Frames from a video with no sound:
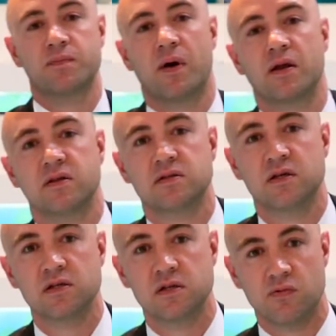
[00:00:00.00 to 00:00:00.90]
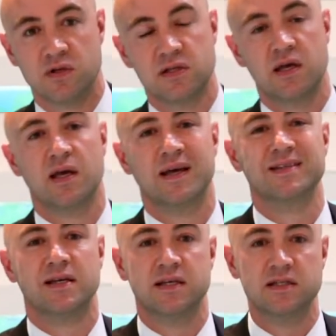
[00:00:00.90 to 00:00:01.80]
part of the season that we're seeing
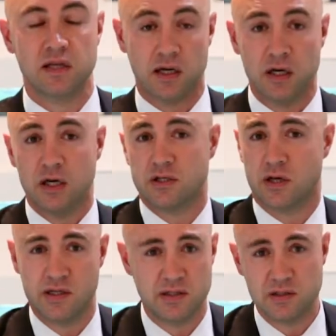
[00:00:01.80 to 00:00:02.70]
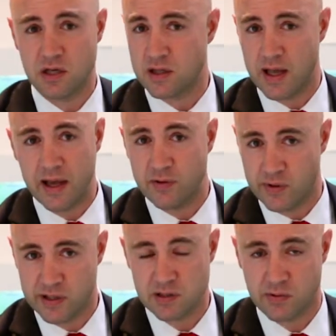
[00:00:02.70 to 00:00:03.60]
is Easter. So Easter's only 8
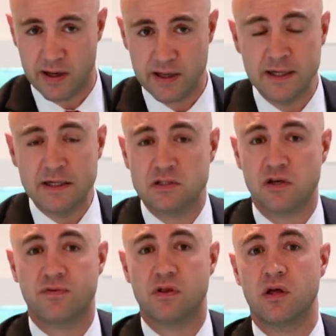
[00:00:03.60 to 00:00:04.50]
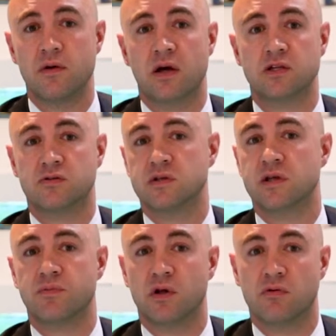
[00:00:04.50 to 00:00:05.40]
weeks away. So if you think about doing
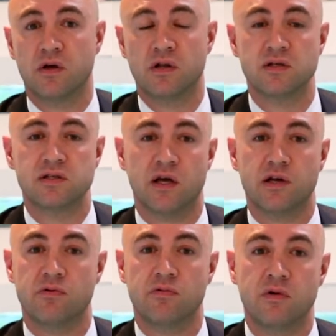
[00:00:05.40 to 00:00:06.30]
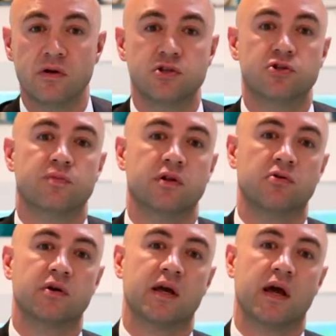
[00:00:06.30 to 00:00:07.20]
something real estate, you really should be
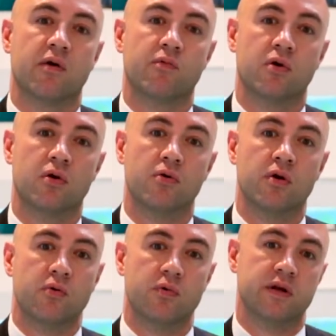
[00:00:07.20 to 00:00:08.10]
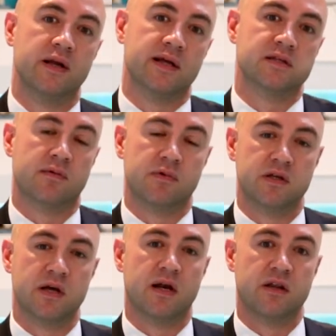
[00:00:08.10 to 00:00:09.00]
looking at, well, we need to get something
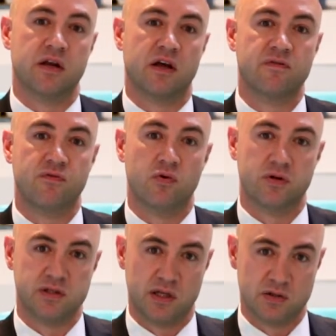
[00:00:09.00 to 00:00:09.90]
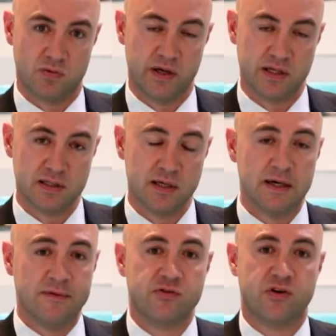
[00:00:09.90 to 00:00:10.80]
done in the next 4 to 6 weeks.
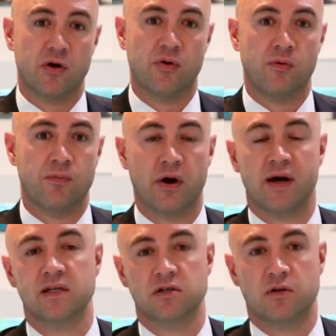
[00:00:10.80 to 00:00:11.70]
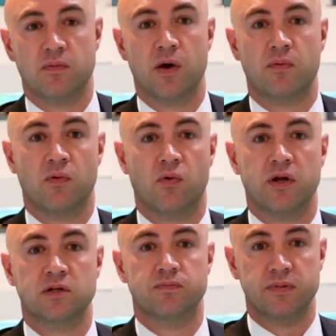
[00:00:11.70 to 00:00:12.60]
So buyers at the moment are
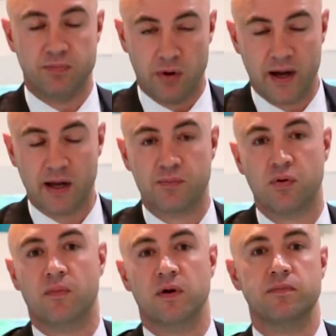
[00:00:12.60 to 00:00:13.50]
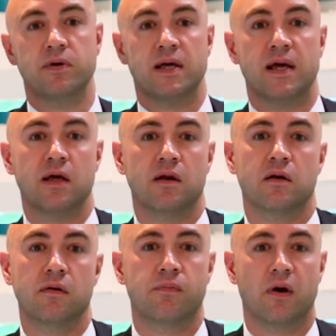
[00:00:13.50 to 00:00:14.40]
wanting to be buying a property and be
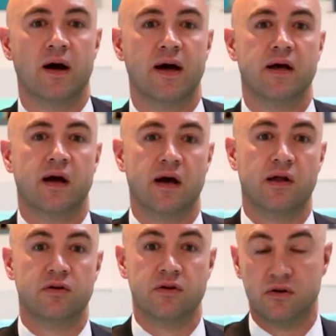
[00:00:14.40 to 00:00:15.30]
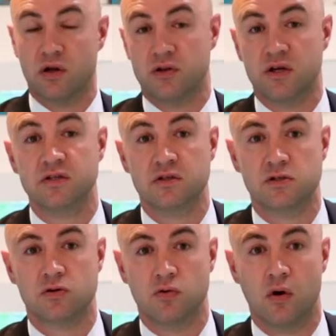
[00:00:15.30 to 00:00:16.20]
in by the Easter
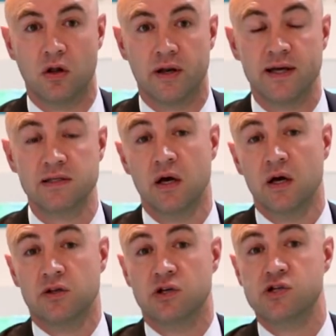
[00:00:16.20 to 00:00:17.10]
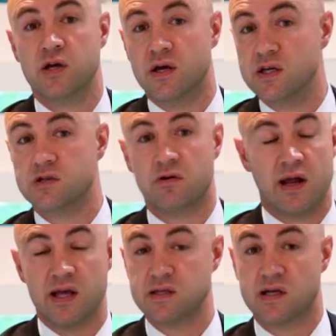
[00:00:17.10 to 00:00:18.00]
school holidays. This year Easter
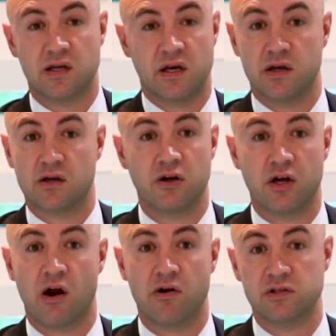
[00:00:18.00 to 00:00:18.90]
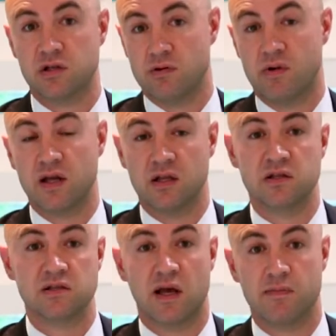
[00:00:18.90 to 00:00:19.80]
and Anzac Day are concurrent, so they're running in
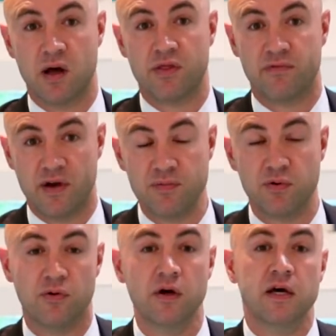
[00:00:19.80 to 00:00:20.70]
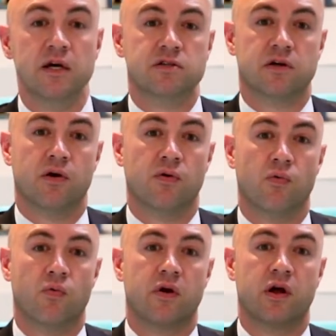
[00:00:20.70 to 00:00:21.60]
the same month of April. So
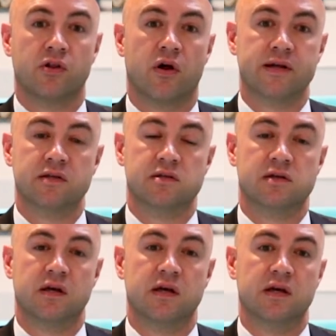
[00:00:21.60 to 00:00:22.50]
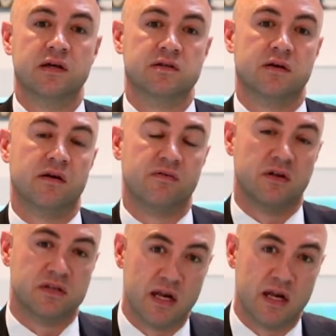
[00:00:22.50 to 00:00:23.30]
what I'd like to see is that if there's